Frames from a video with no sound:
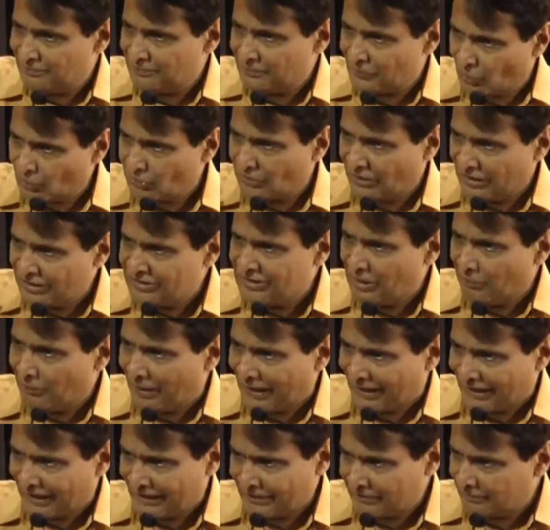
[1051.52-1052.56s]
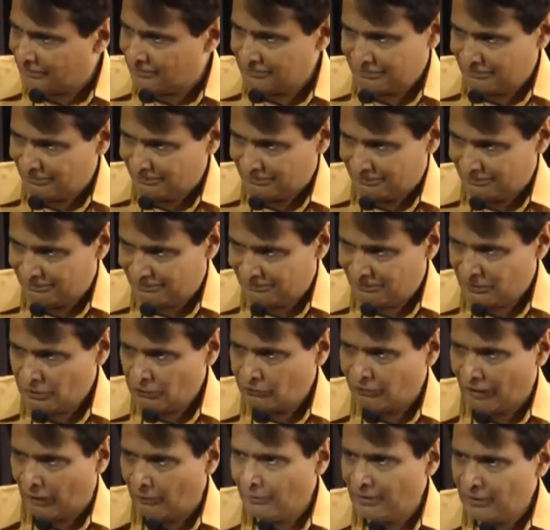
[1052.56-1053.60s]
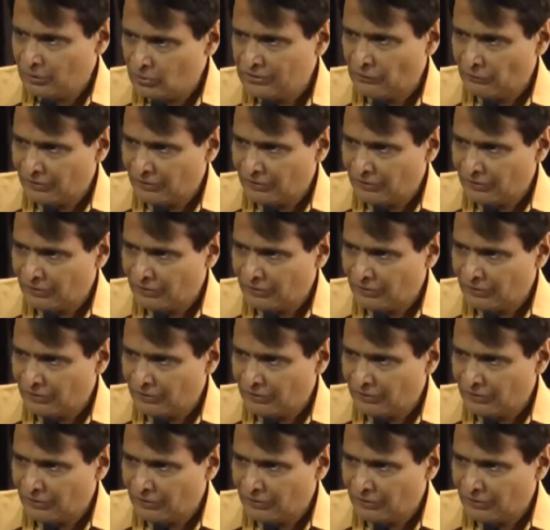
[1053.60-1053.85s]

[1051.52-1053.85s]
go to reach the market, farmer lose